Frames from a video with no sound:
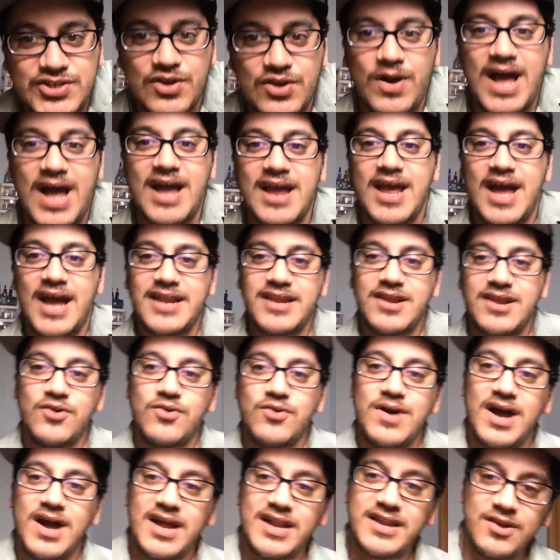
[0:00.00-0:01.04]
I
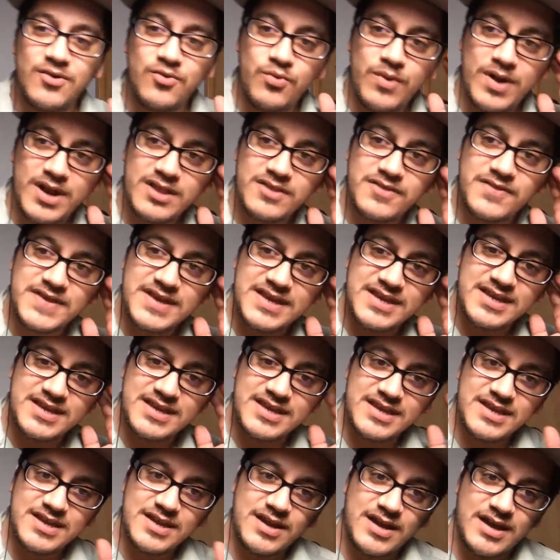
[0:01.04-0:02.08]
know one of
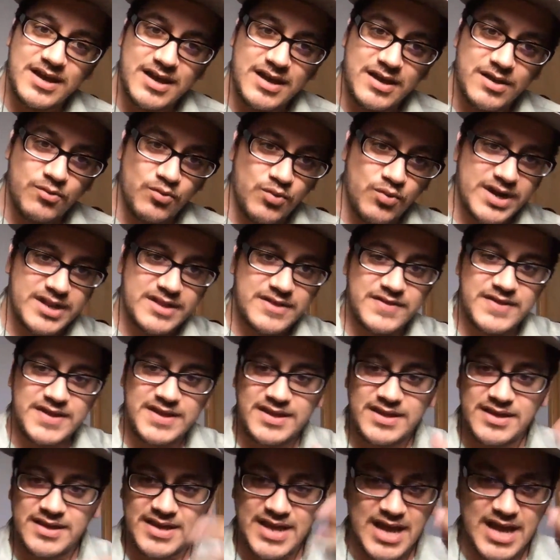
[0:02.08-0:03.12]

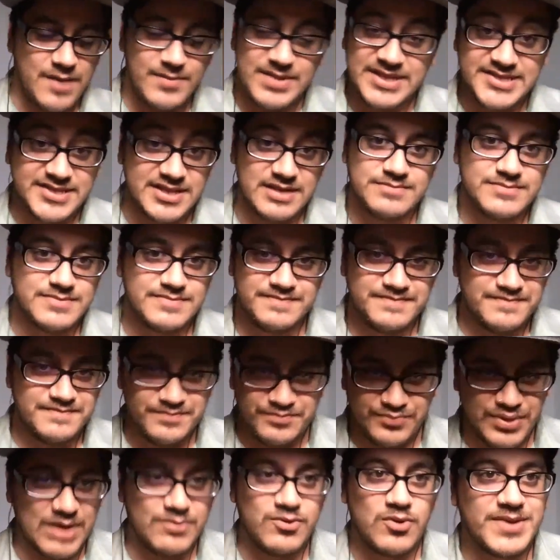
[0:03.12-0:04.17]
the comments I'm
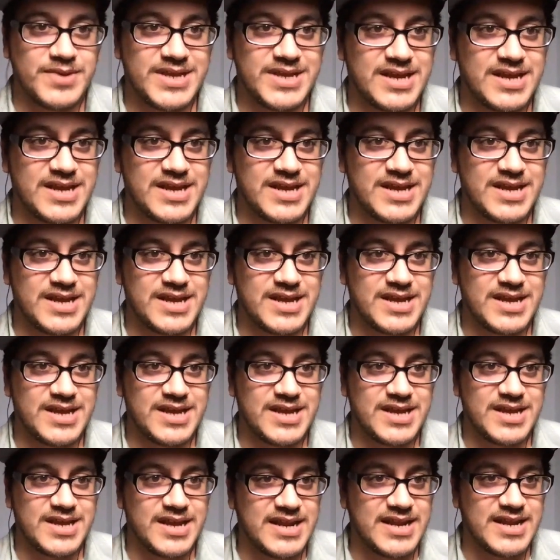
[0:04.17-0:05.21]
probably going to get on this
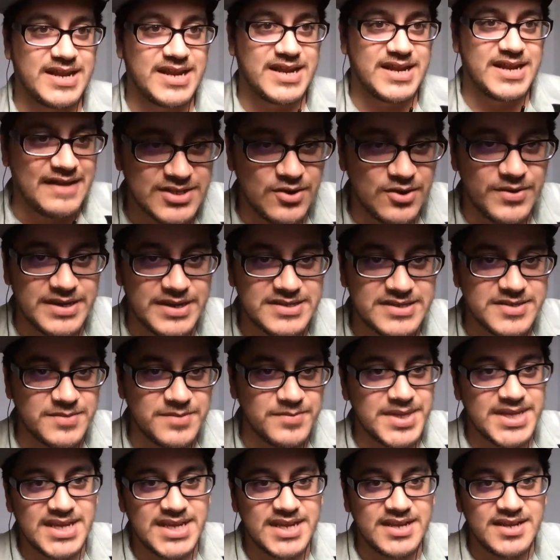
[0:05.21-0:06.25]
video is going to
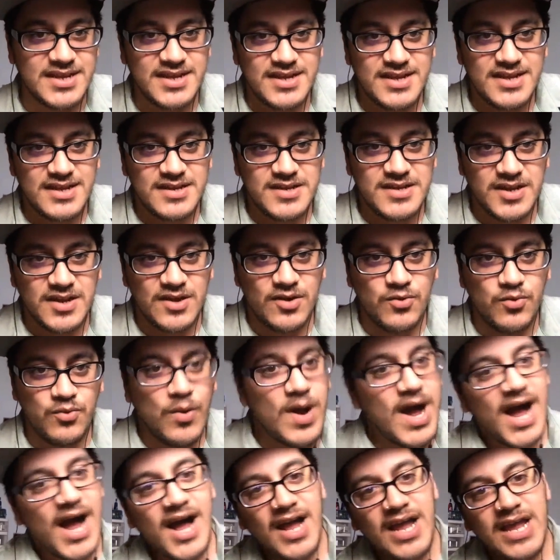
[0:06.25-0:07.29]
be, you know,
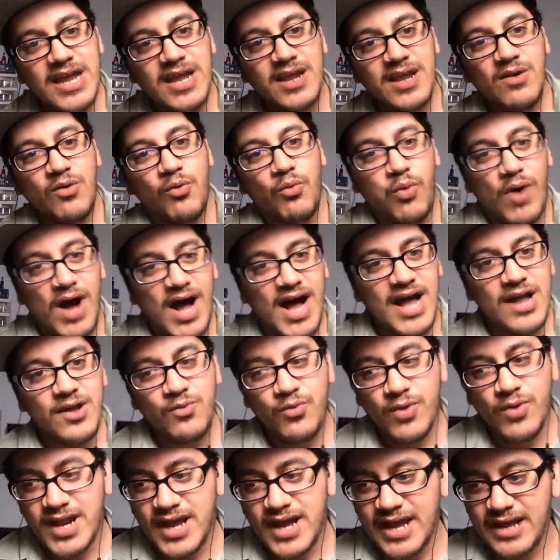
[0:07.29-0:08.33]
why
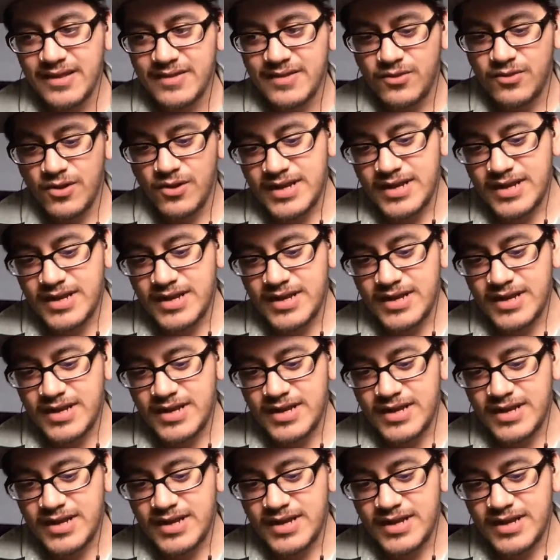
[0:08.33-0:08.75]
would I look